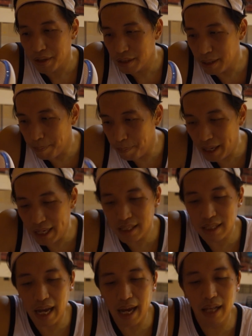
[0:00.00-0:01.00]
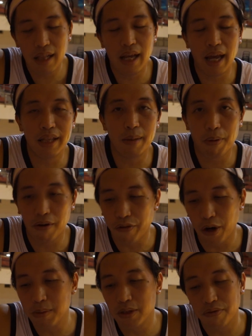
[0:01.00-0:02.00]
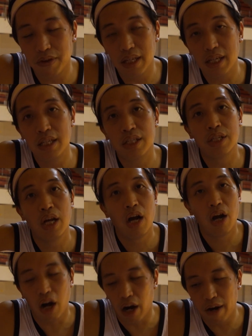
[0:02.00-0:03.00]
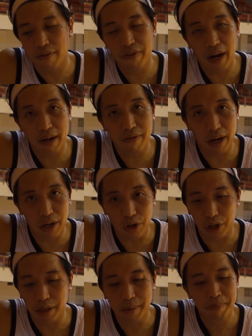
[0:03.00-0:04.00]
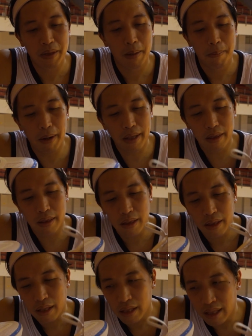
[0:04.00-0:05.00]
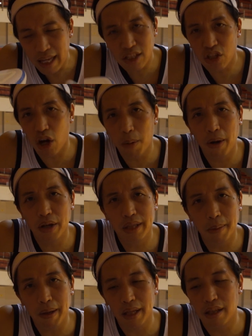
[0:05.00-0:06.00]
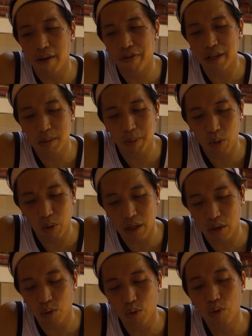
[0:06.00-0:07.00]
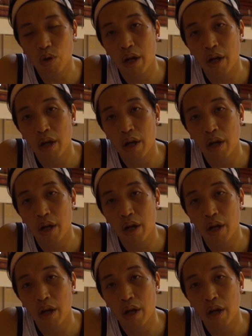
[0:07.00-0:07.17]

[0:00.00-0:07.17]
the play style and the performance of these are very, very good. But let's talk about the main difference between the two.